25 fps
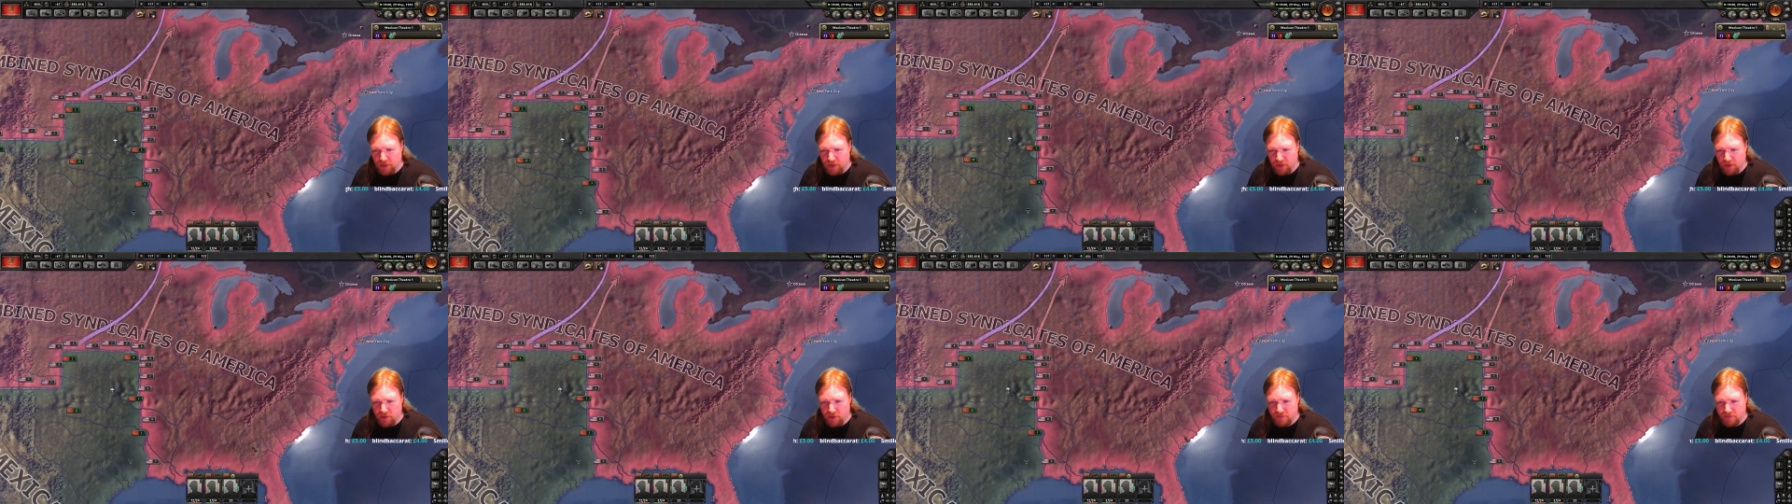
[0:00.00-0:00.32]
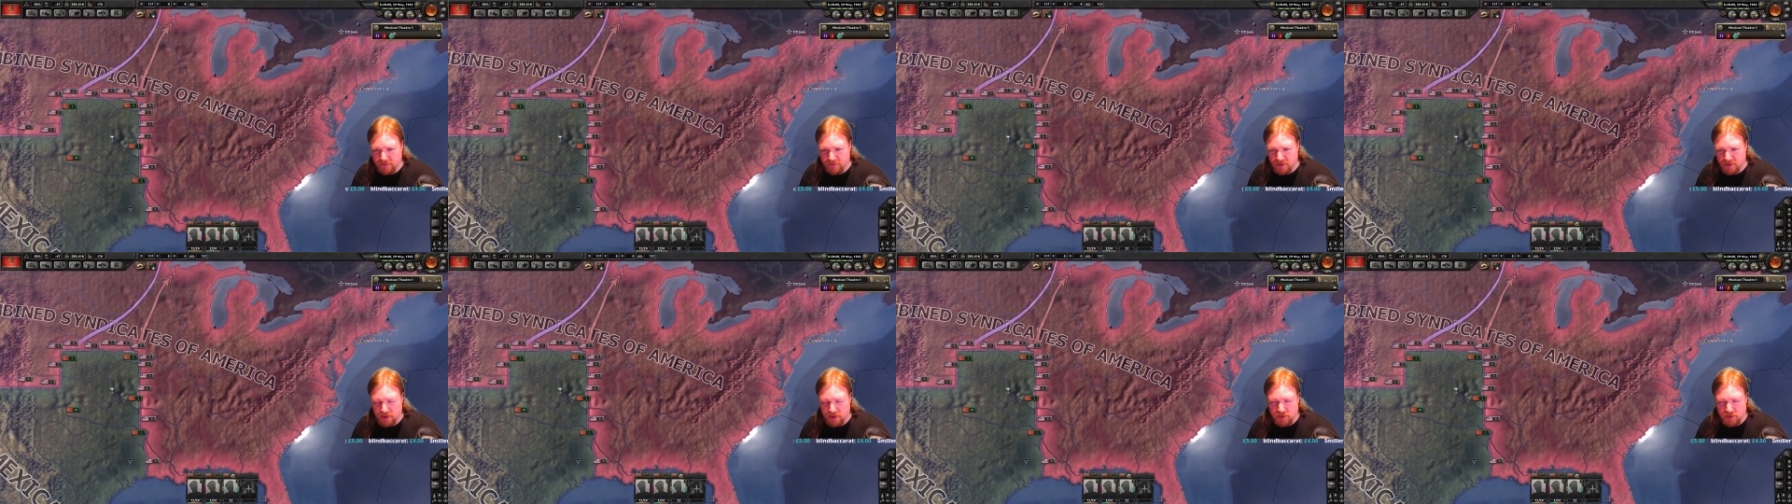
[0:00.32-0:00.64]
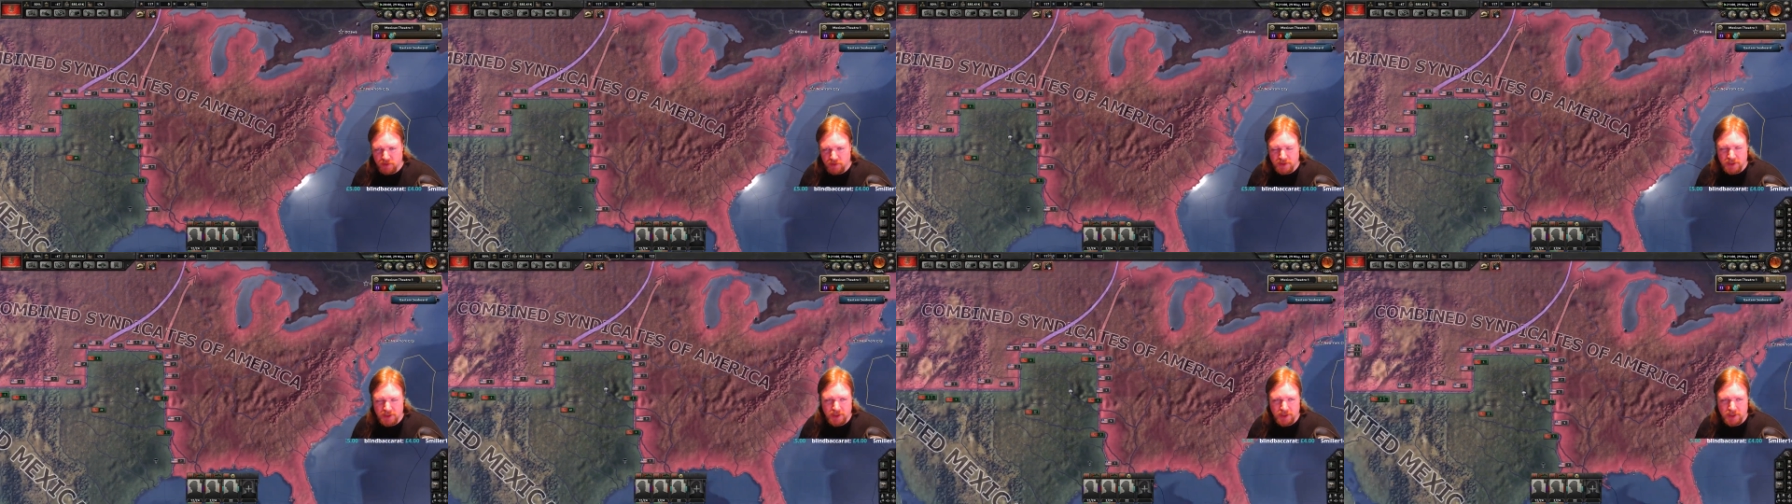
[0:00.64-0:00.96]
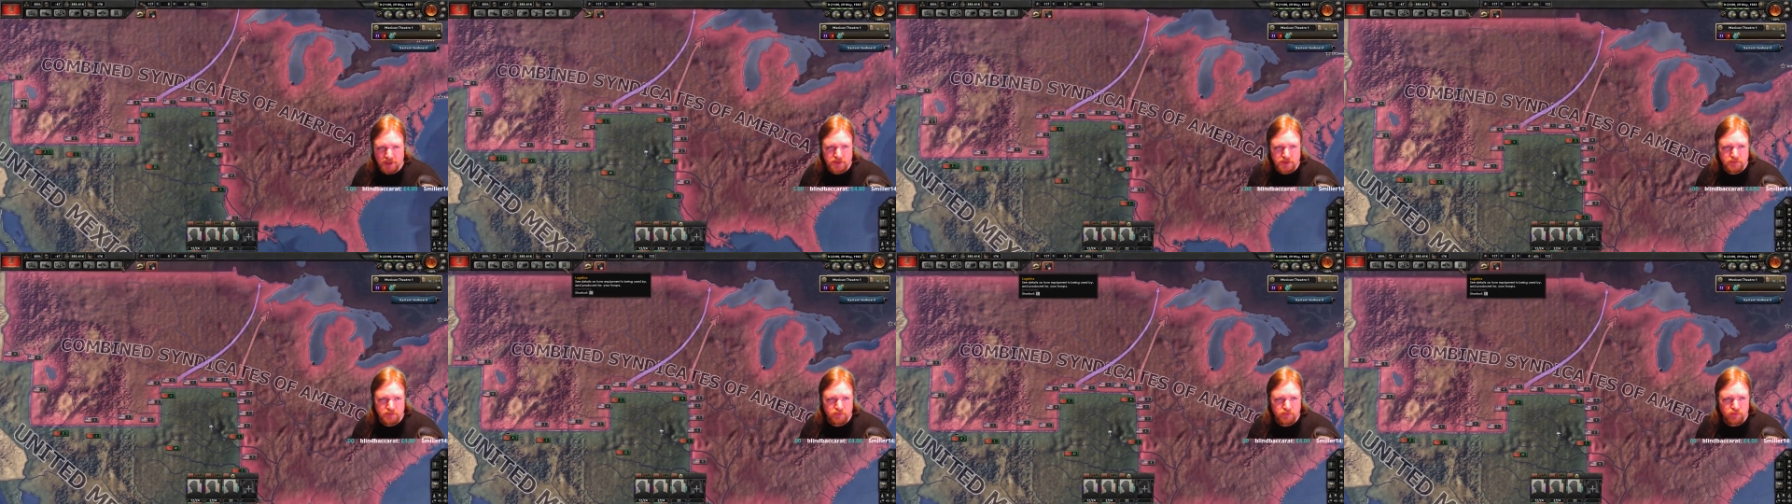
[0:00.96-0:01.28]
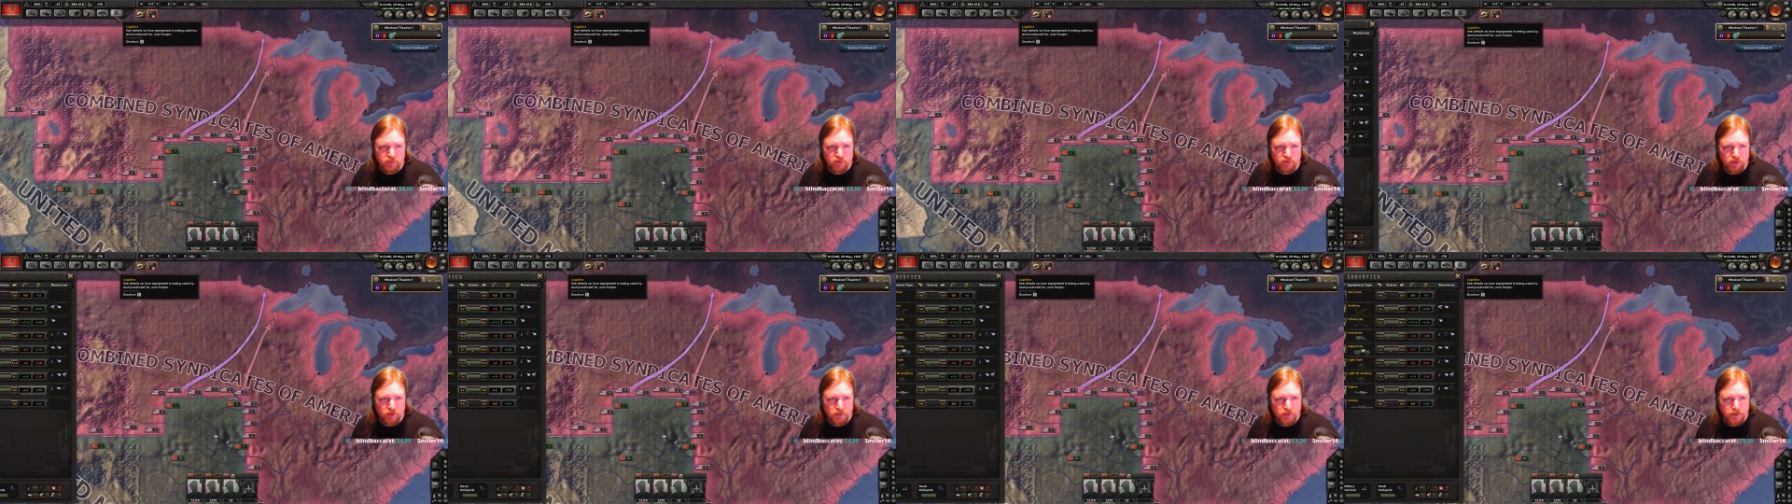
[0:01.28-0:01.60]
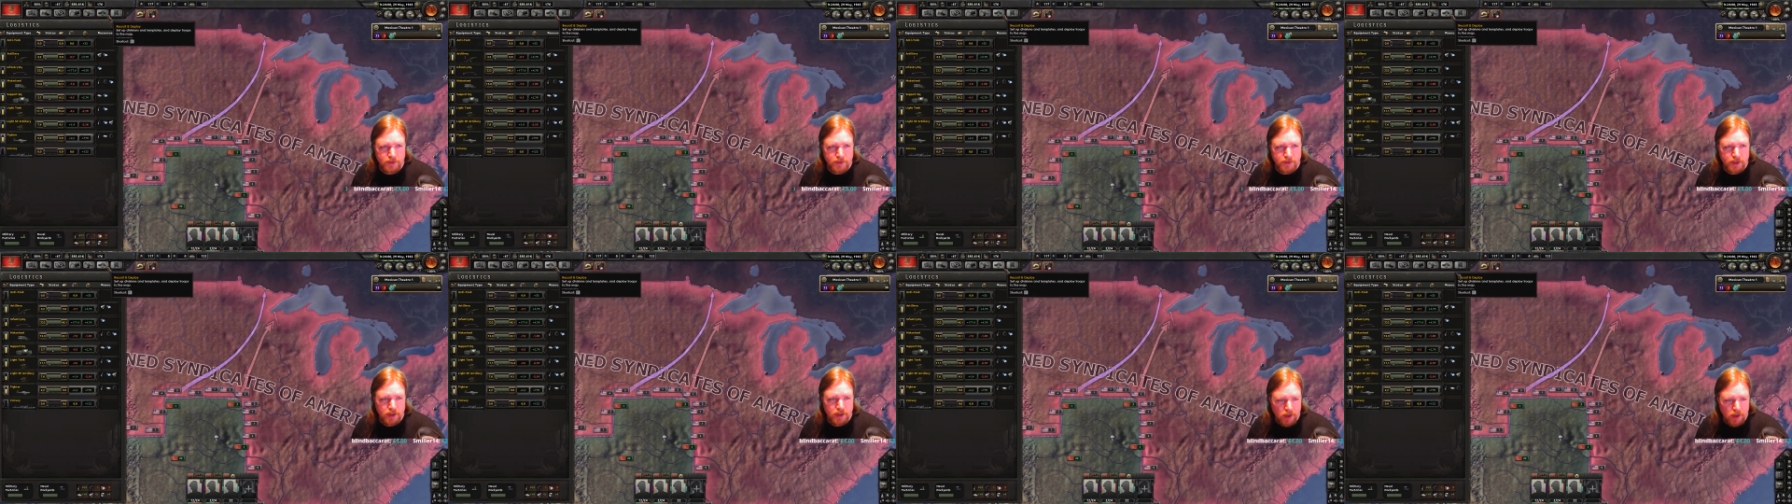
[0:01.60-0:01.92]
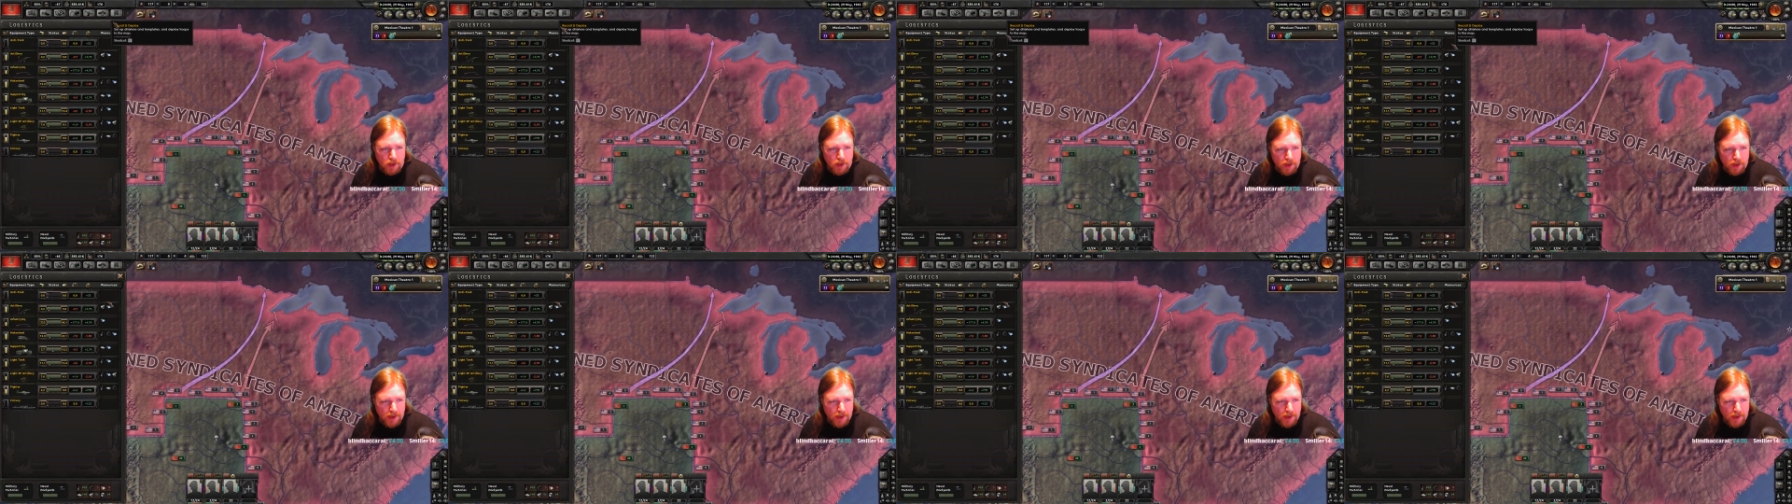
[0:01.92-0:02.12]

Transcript: go after this with the tanks, probably.